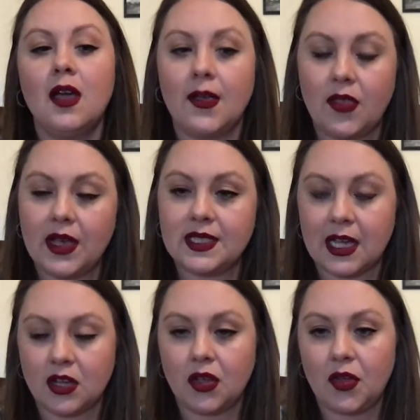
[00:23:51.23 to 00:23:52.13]
and then that
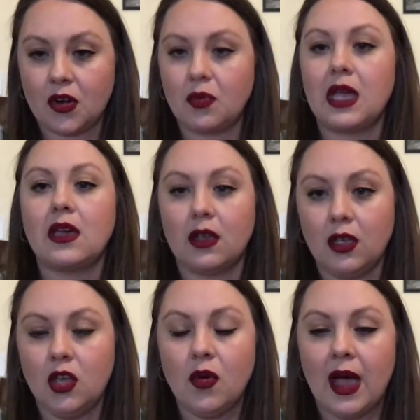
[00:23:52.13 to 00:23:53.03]
second or third week
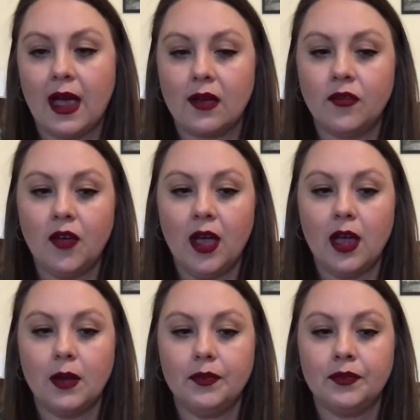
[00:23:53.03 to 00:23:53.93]
you have
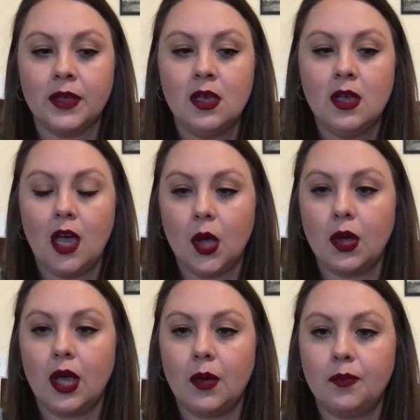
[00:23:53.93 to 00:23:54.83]

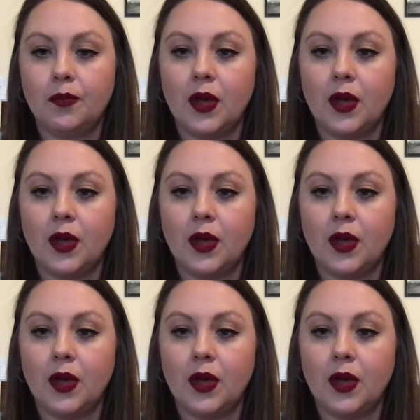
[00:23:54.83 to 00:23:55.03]
a